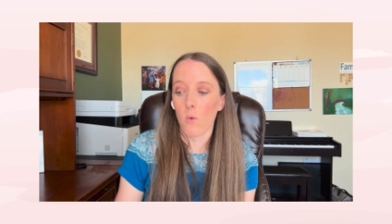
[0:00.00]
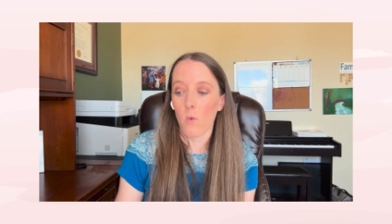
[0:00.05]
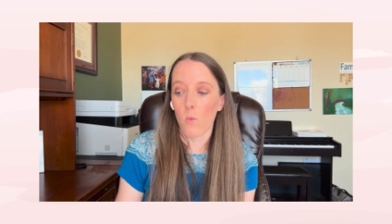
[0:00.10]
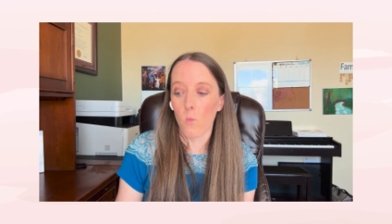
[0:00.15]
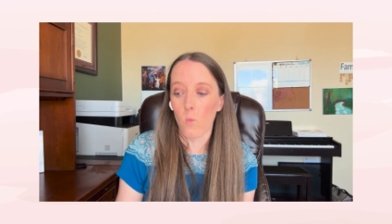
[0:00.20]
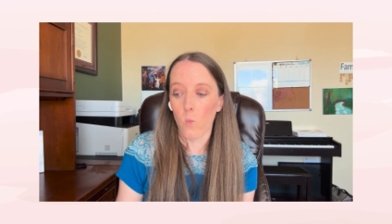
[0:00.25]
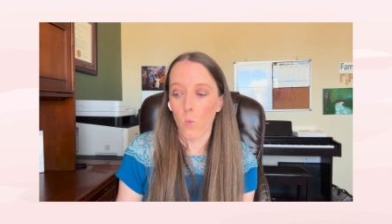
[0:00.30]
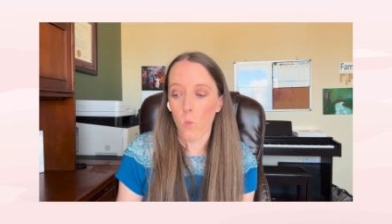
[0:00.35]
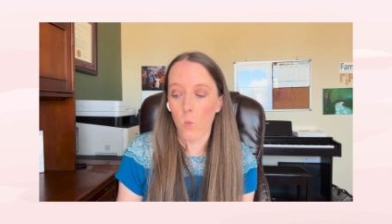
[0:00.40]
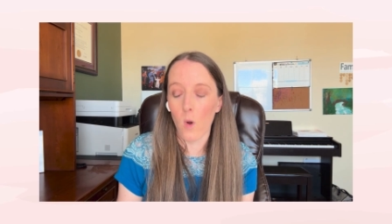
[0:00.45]

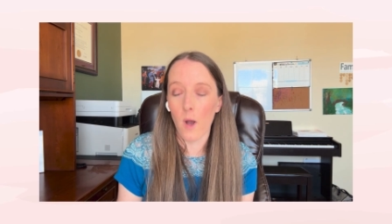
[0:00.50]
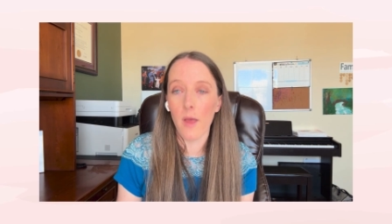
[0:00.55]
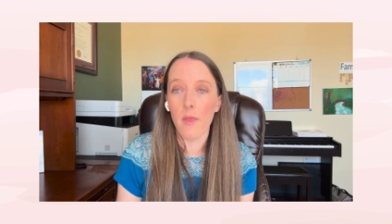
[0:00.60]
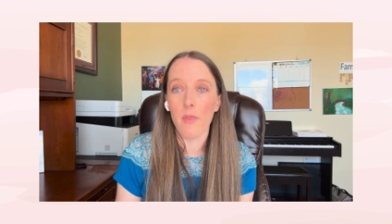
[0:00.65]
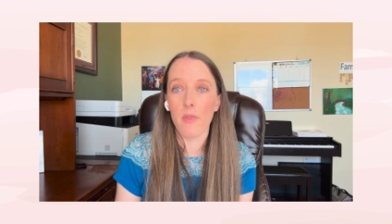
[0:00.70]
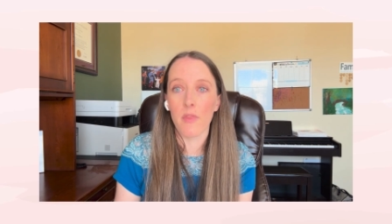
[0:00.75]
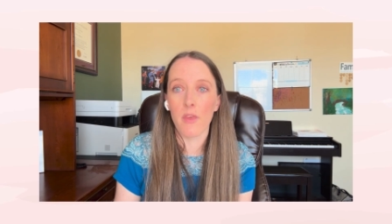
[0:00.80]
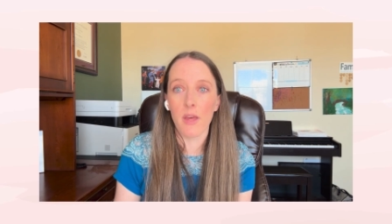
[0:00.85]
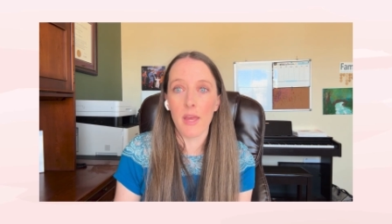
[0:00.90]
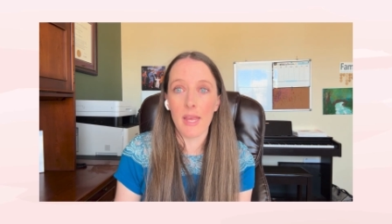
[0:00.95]

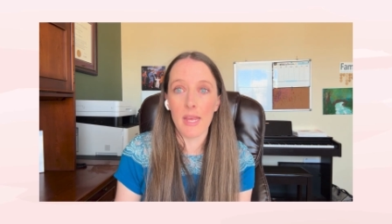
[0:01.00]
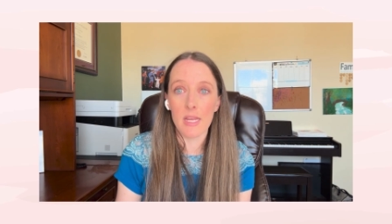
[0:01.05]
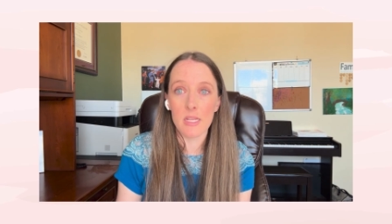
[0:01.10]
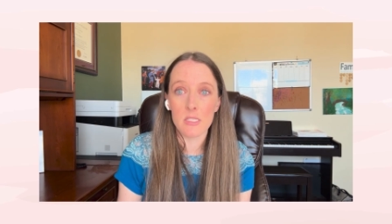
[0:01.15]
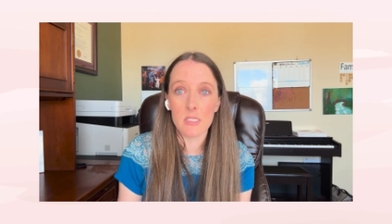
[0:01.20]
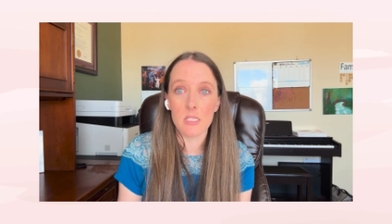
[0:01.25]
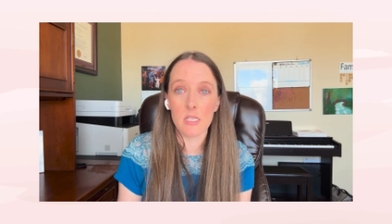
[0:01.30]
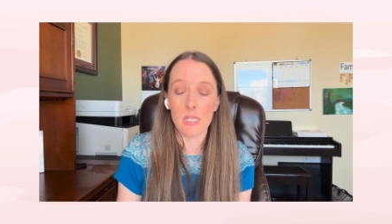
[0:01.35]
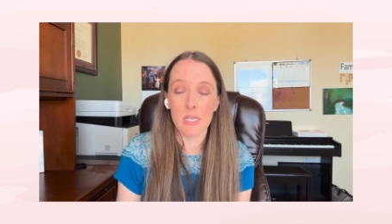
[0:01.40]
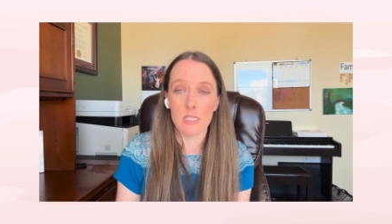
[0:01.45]
what the
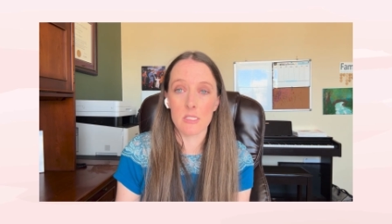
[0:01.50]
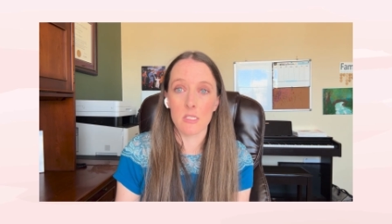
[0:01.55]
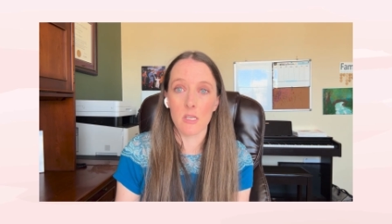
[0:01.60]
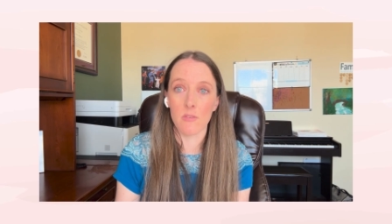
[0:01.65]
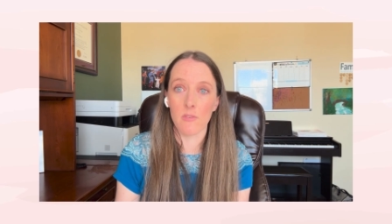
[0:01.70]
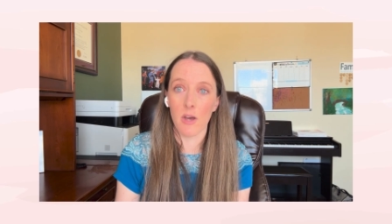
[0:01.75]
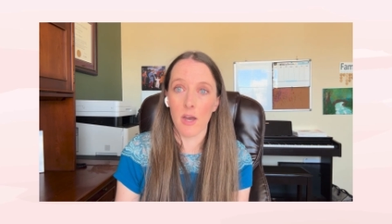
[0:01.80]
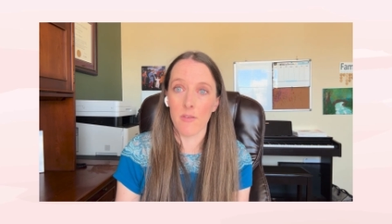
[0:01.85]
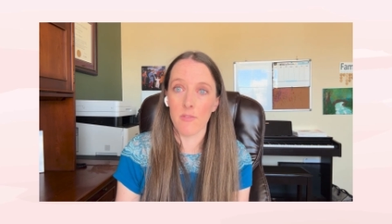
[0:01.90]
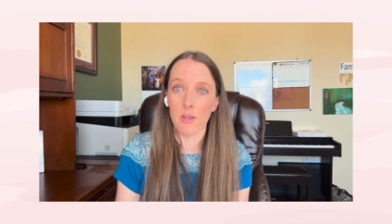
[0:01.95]
incidence of
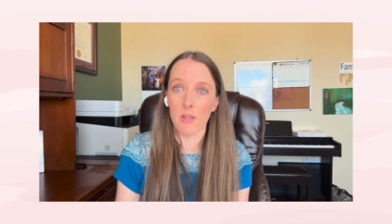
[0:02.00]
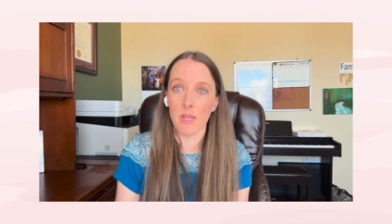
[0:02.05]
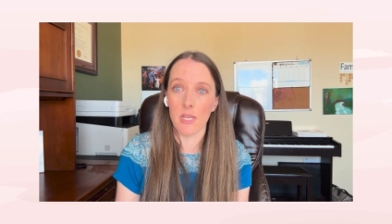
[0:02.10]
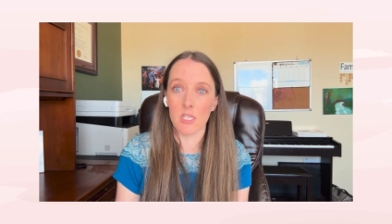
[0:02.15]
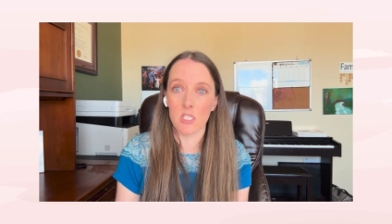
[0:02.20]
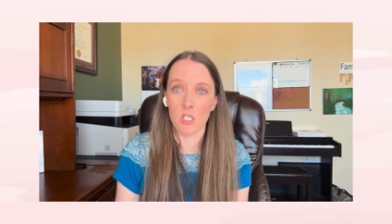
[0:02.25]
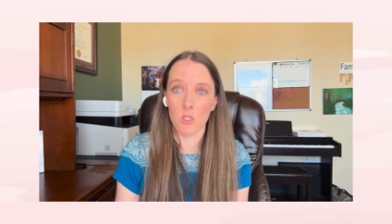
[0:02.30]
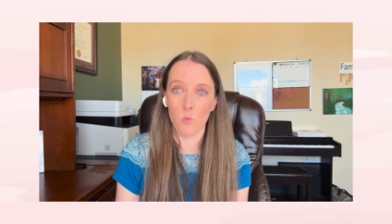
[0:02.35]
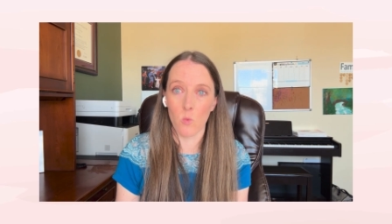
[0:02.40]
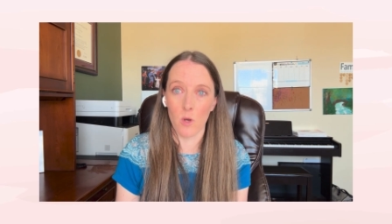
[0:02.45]

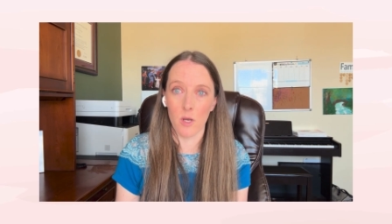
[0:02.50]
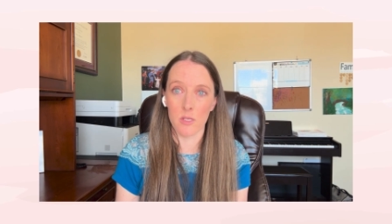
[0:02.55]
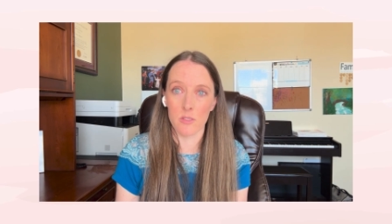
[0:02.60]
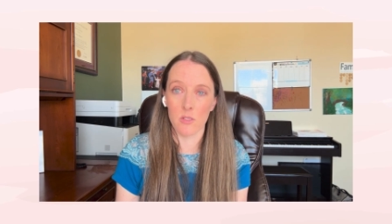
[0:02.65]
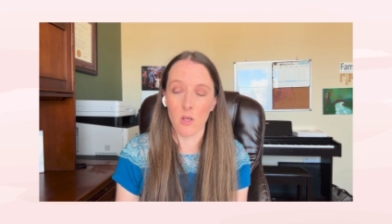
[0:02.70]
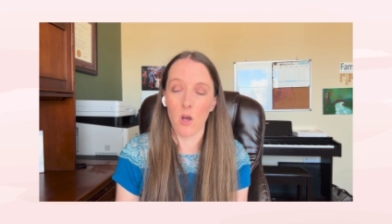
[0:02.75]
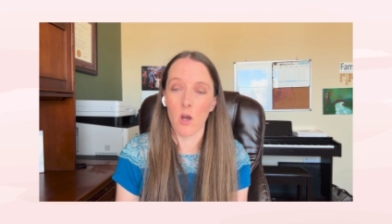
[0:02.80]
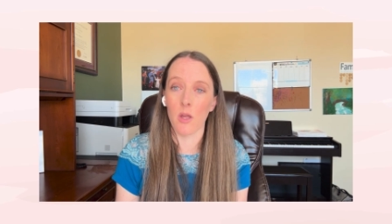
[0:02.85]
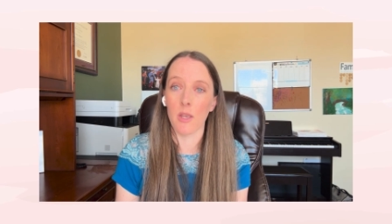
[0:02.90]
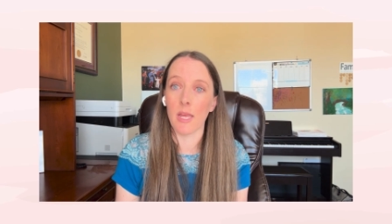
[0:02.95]
ovulation was
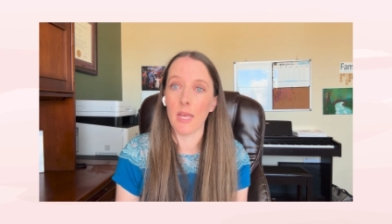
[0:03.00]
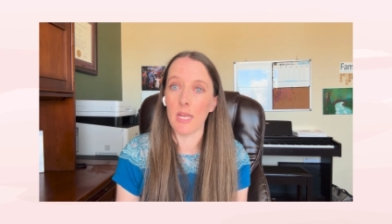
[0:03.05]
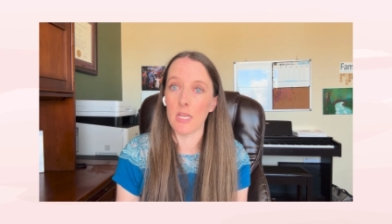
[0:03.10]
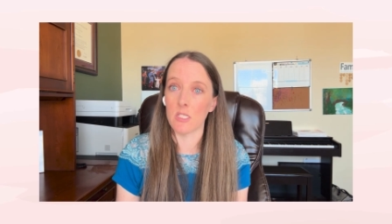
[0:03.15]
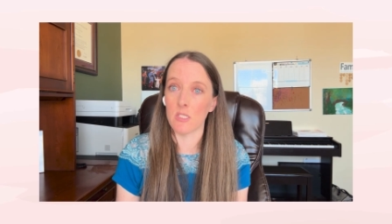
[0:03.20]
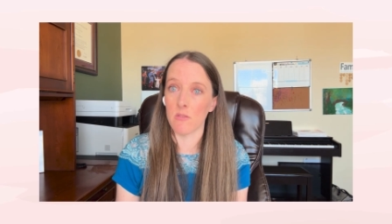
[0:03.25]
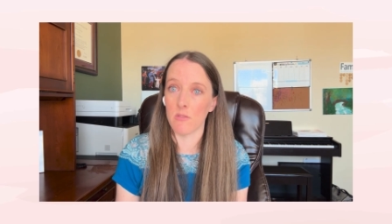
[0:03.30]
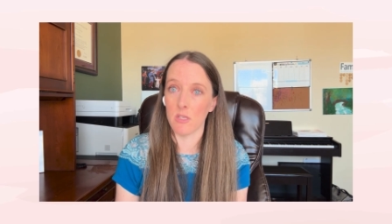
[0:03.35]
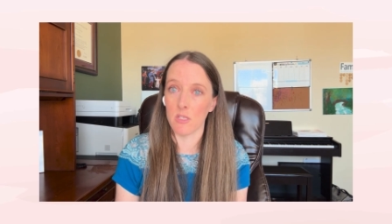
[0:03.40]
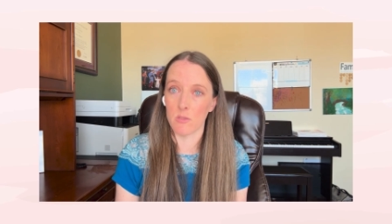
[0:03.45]
on each
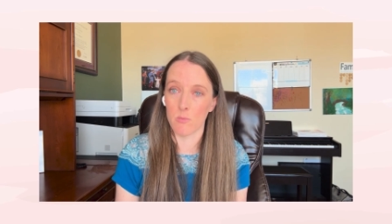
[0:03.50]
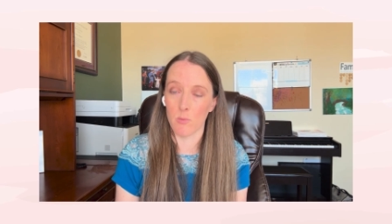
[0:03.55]
of these